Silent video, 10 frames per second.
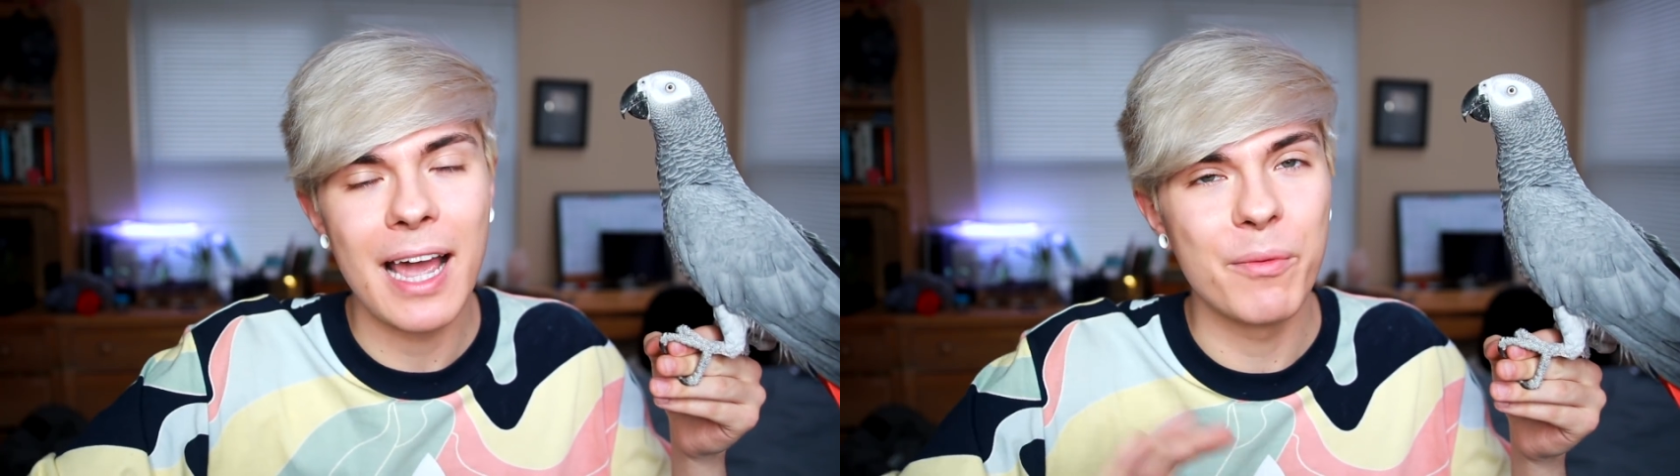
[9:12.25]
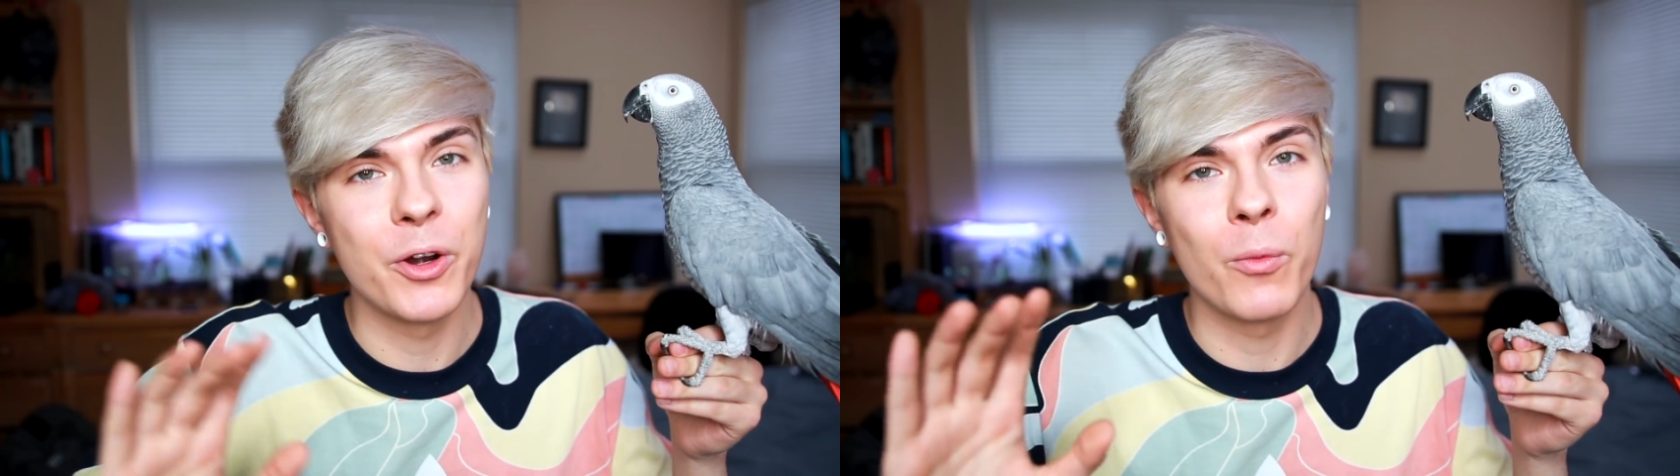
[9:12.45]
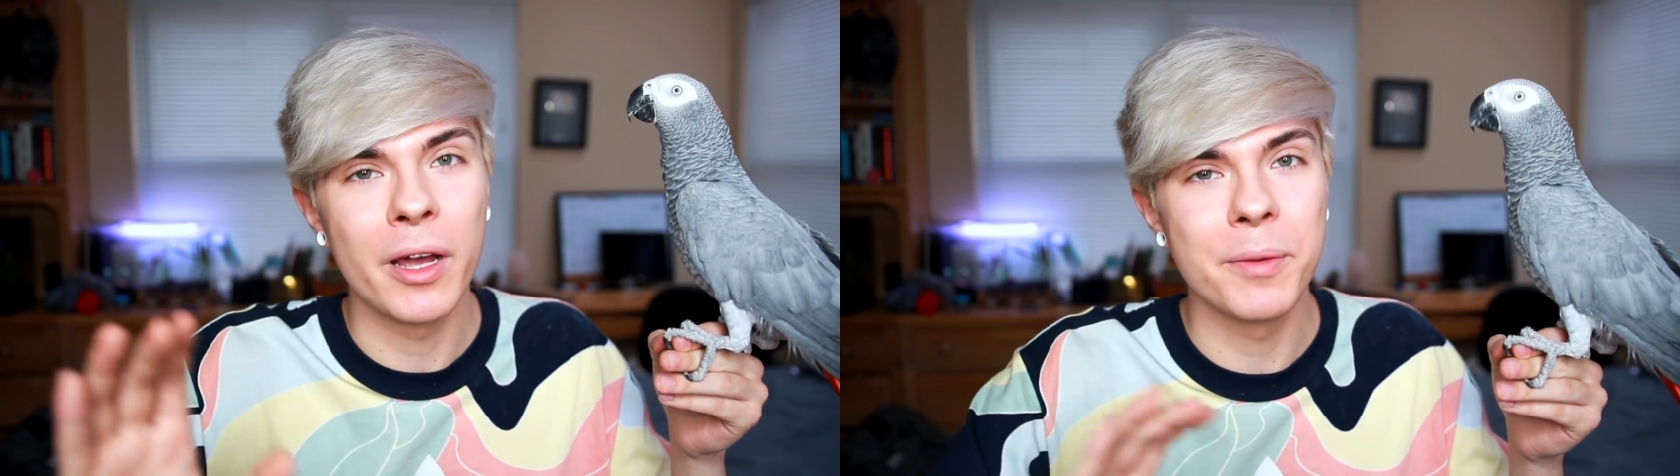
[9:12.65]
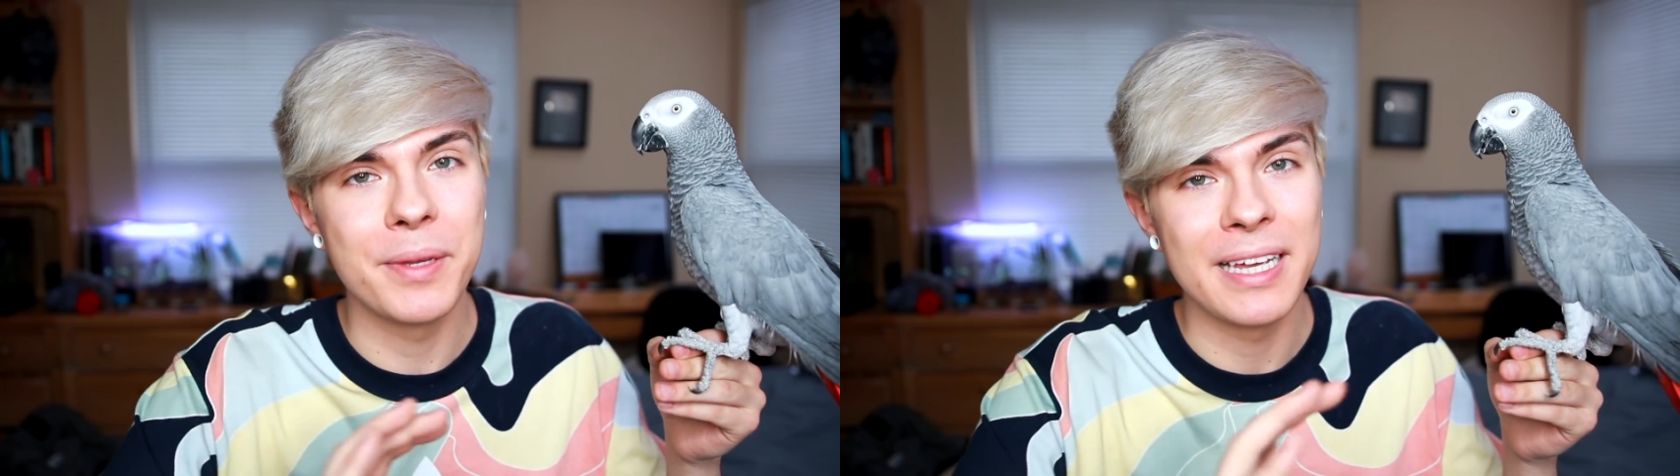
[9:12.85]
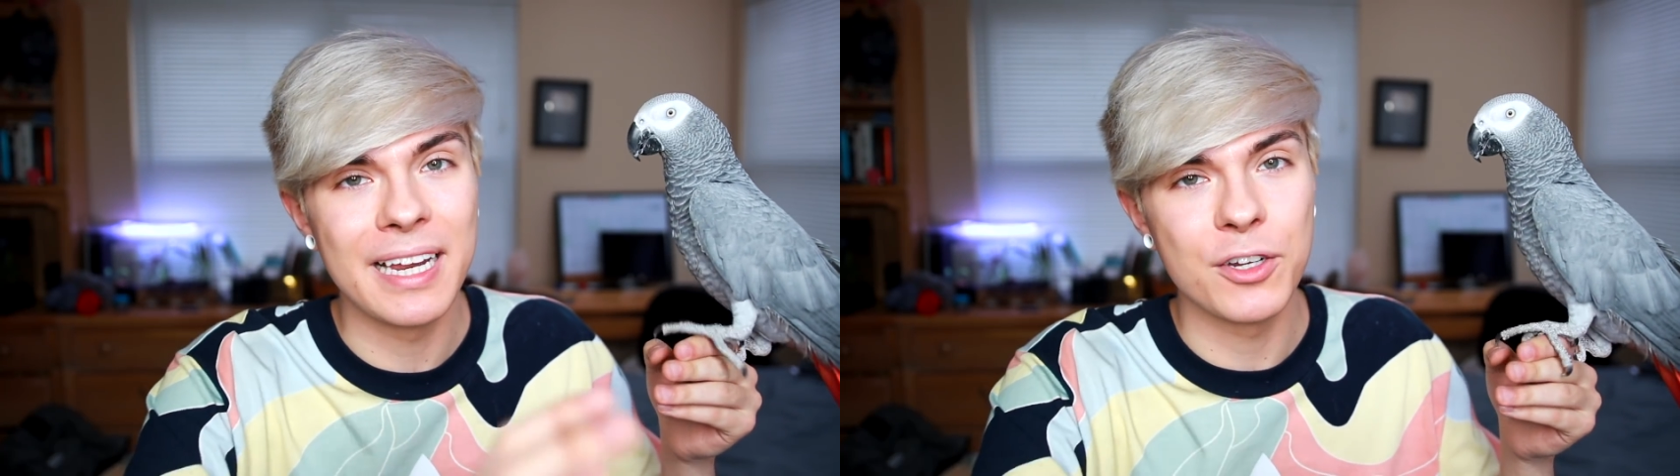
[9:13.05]
I wouldn't want to
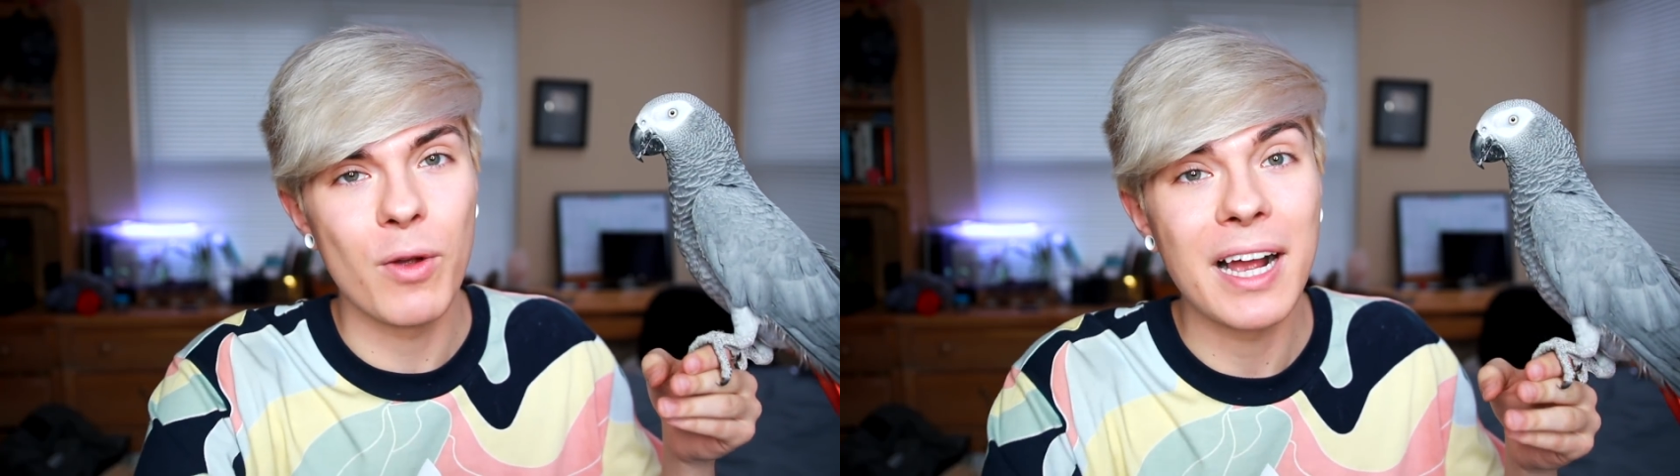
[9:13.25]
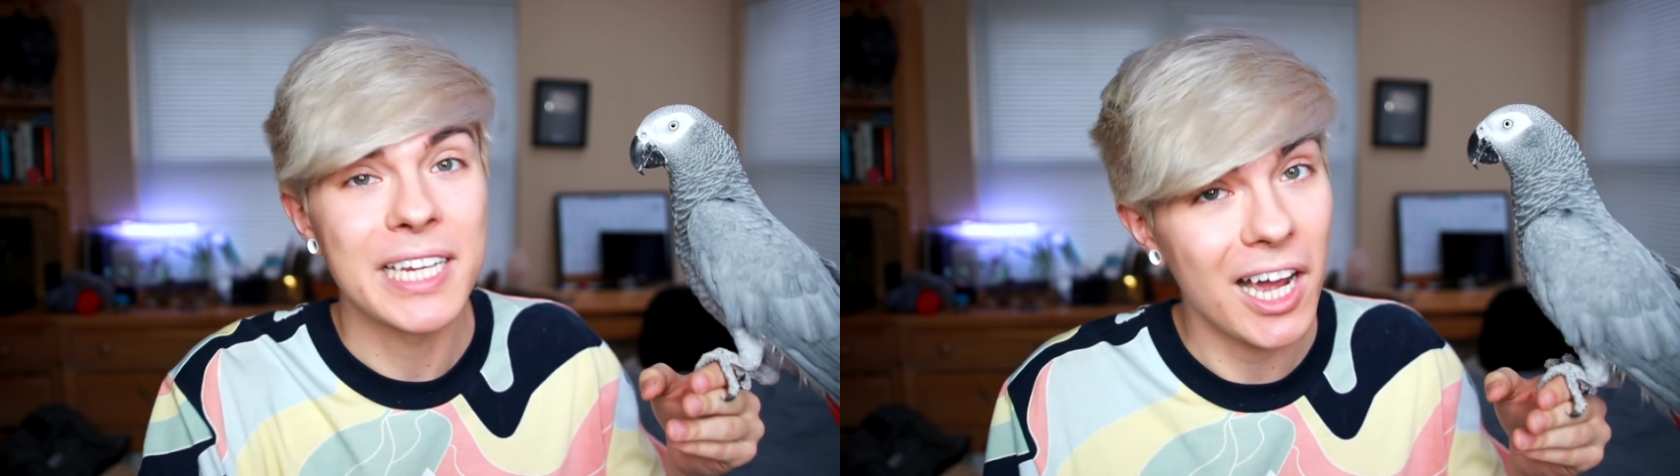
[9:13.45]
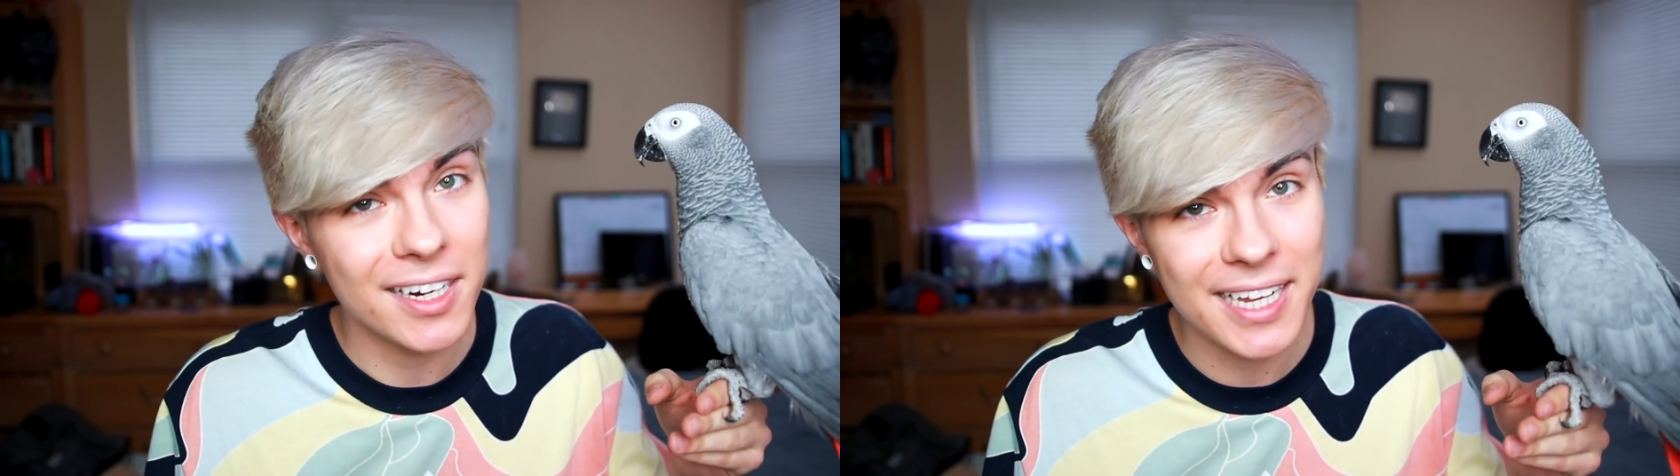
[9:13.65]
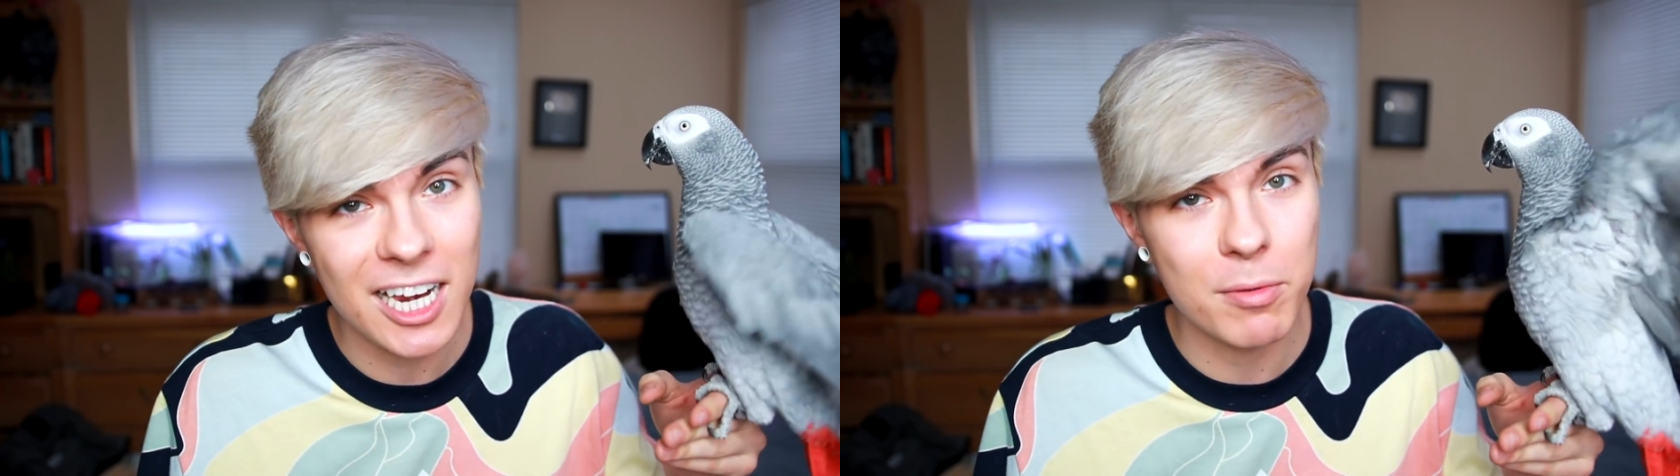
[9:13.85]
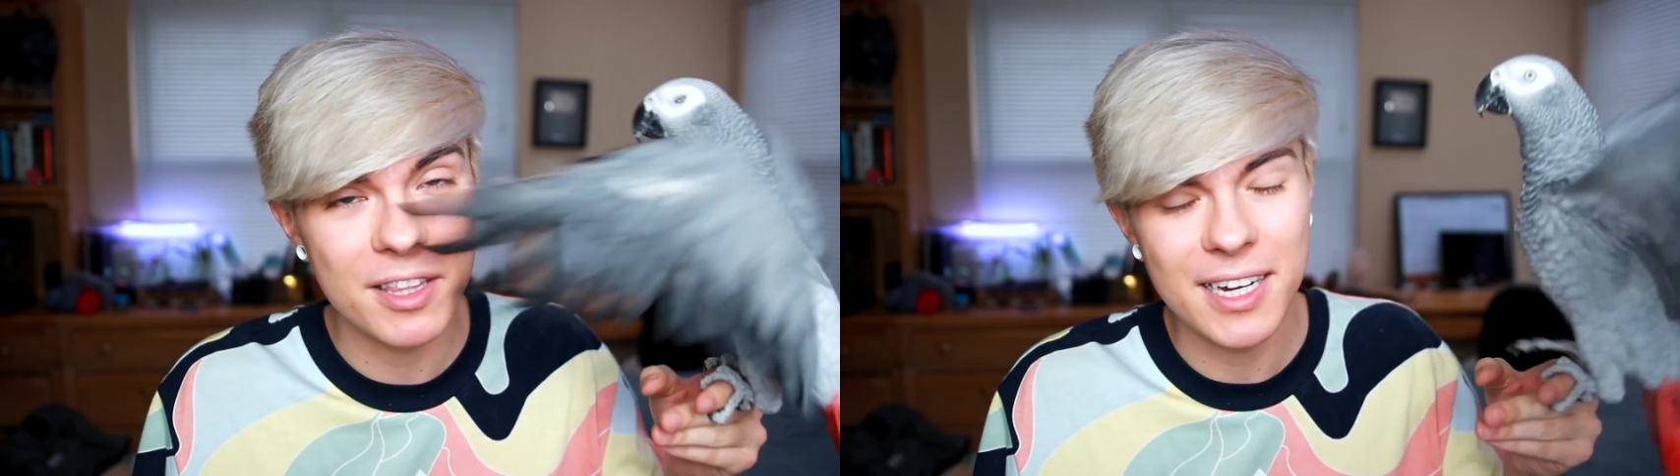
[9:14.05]
be in direct
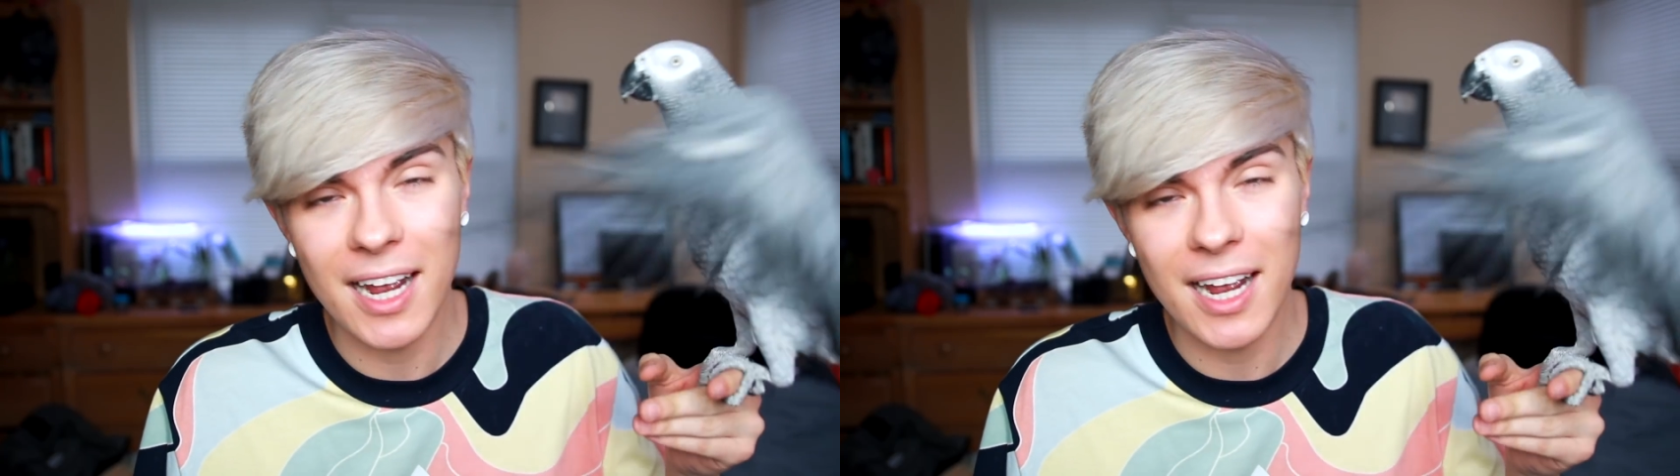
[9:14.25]
contact with a